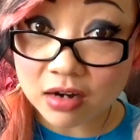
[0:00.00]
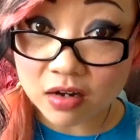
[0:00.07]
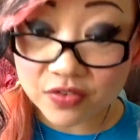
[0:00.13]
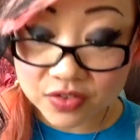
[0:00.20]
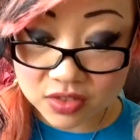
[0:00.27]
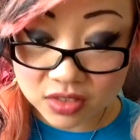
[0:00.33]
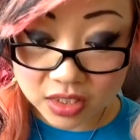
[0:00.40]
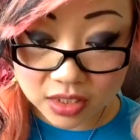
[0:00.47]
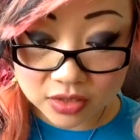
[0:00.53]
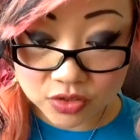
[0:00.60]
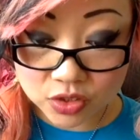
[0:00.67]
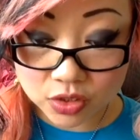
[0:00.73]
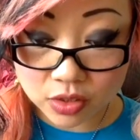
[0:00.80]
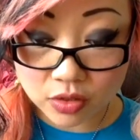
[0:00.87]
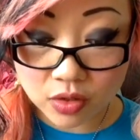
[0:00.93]
out on the stands.
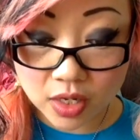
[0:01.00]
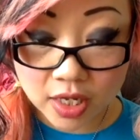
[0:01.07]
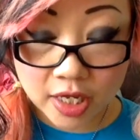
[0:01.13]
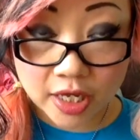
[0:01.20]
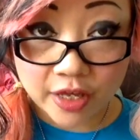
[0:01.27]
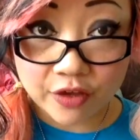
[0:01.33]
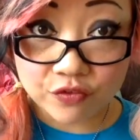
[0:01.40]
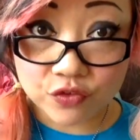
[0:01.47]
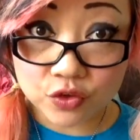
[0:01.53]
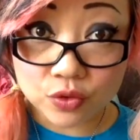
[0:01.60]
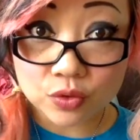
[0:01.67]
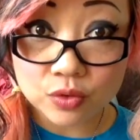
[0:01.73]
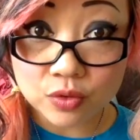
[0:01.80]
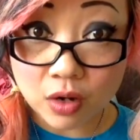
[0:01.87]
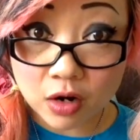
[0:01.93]
So if
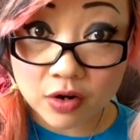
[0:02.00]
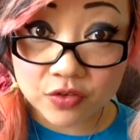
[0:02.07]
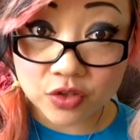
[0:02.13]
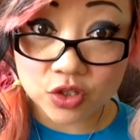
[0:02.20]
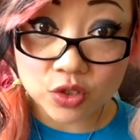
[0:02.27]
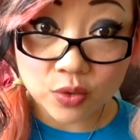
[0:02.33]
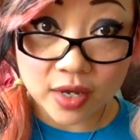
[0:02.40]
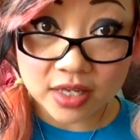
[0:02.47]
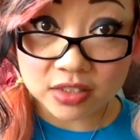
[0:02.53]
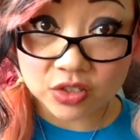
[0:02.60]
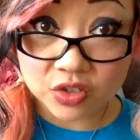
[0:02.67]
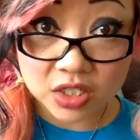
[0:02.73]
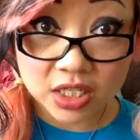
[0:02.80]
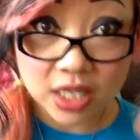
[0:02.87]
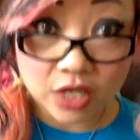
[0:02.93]
you are in the US
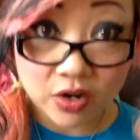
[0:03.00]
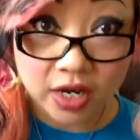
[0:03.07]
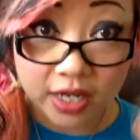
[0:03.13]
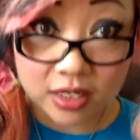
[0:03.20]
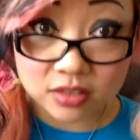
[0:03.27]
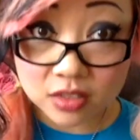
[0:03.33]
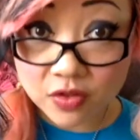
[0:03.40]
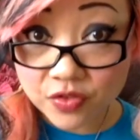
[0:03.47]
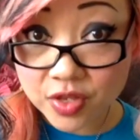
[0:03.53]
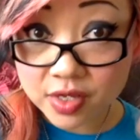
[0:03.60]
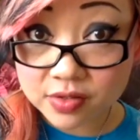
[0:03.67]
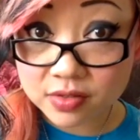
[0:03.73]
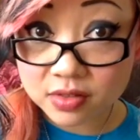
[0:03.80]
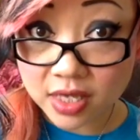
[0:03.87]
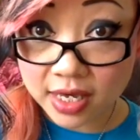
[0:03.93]
and you need to get your hands on
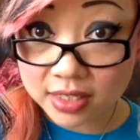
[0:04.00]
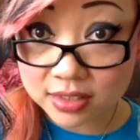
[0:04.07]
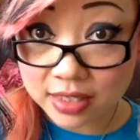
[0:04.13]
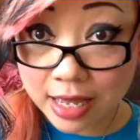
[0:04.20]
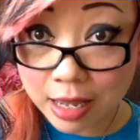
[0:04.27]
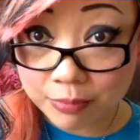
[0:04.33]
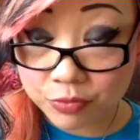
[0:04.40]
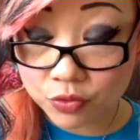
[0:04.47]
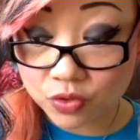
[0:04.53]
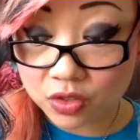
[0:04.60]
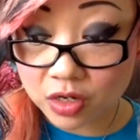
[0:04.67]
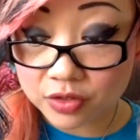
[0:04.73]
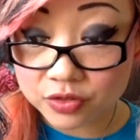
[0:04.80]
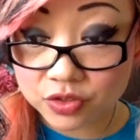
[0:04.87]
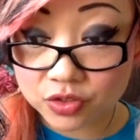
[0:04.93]
this ASAP, you can
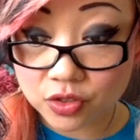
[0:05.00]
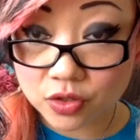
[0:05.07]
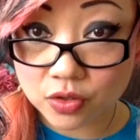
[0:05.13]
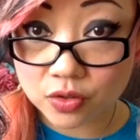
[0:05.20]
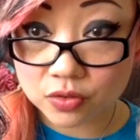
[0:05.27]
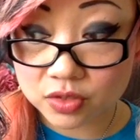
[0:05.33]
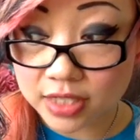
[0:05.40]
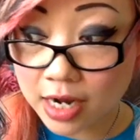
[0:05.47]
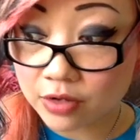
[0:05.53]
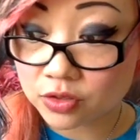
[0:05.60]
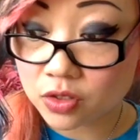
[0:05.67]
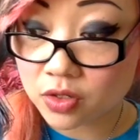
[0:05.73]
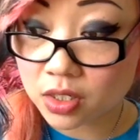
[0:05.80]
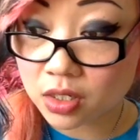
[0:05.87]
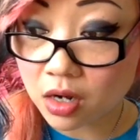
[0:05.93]
also
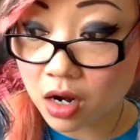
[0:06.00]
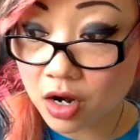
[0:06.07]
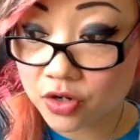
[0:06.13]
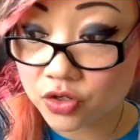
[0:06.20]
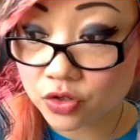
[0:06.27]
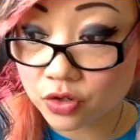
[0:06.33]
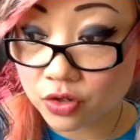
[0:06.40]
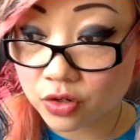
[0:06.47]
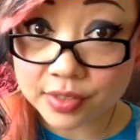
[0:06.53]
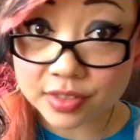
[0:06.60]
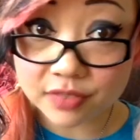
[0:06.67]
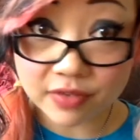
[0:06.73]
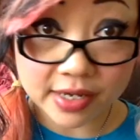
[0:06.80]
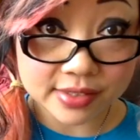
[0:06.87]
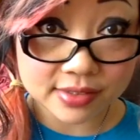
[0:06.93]
download it on your
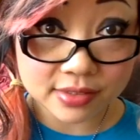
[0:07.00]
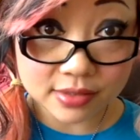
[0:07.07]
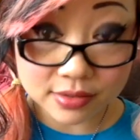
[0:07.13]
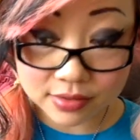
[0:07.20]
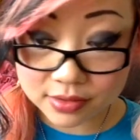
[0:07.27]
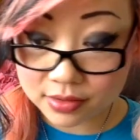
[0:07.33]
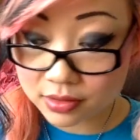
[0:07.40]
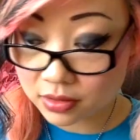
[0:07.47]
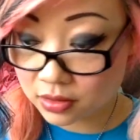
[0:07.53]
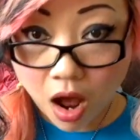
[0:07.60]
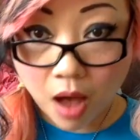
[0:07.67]
devices.